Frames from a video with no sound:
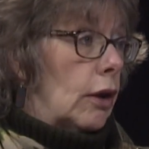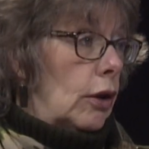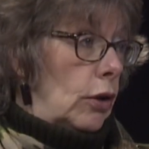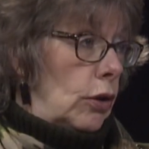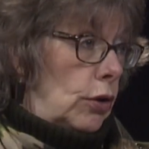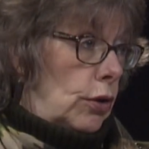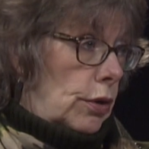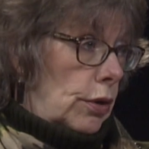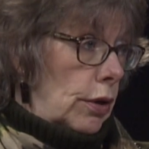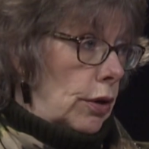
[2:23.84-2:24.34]

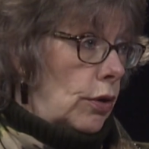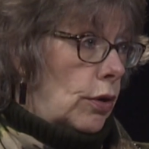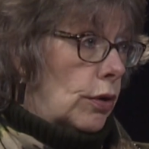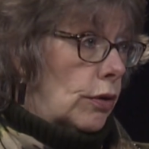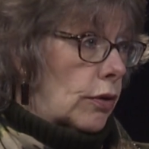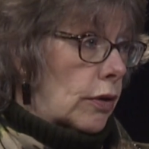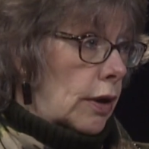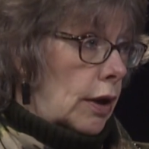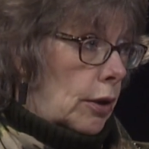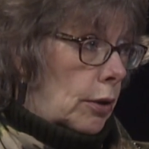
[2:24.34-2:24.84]
you're a
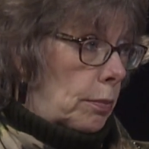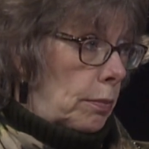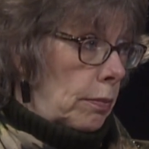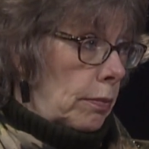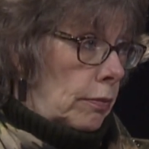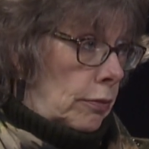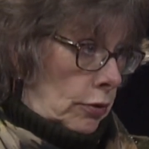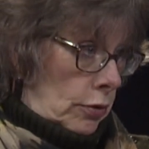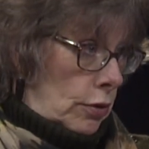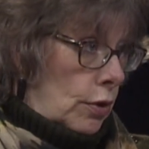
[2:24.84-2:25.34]

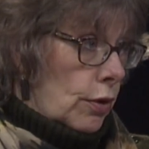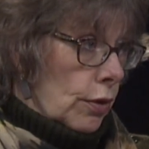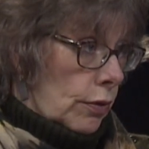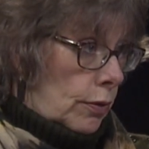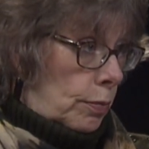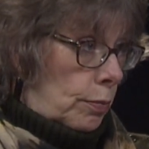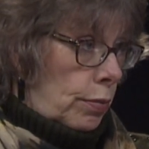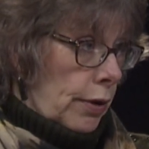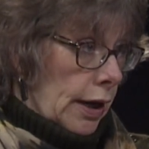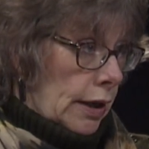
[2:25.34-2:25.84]

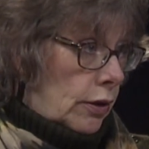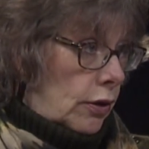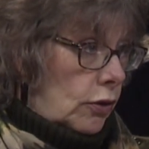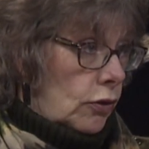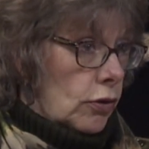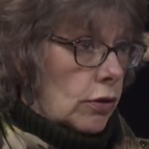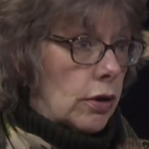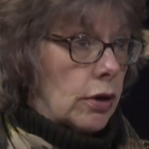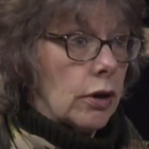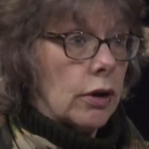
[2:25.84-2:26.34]
nurse
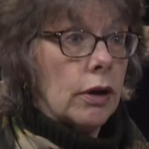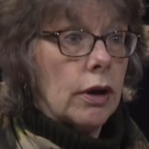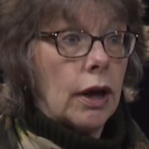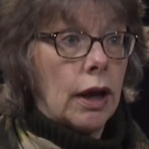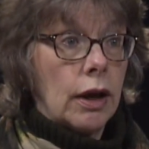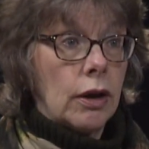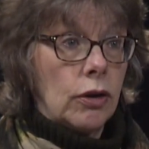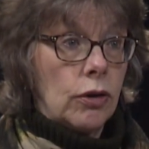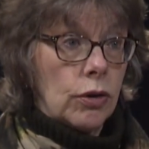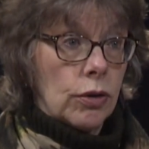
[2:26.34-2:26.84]
practitioner
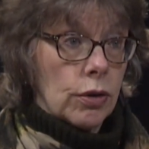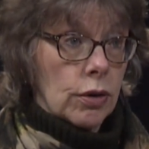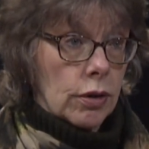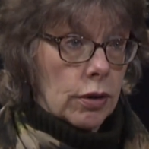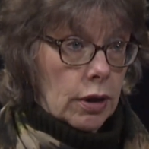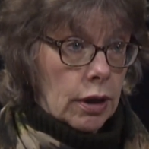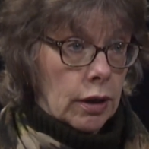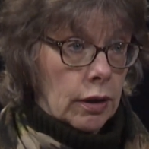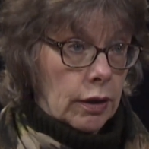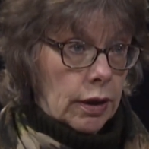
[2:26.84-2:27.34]
and
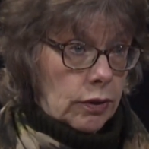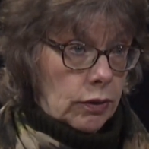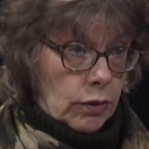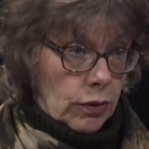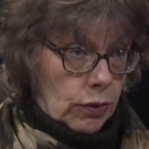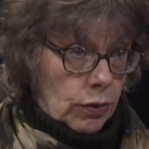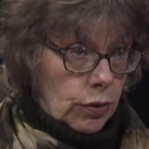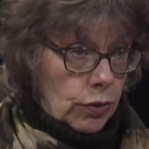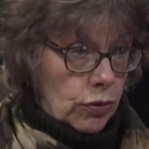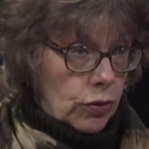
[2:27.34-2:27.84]
you're a
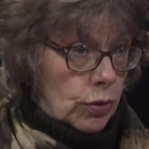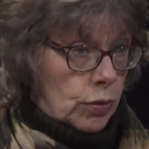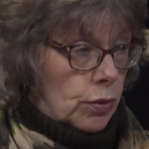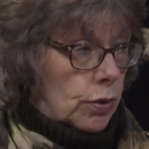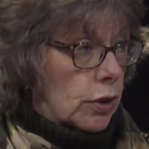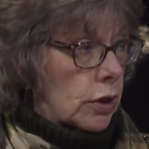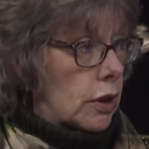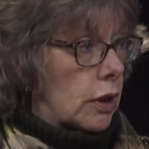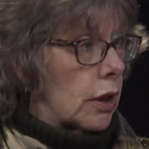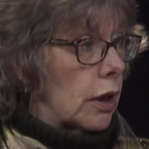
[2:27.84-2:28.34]
licensed social
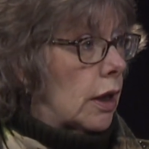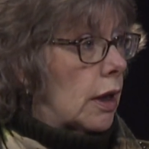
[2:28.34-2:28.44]
worker.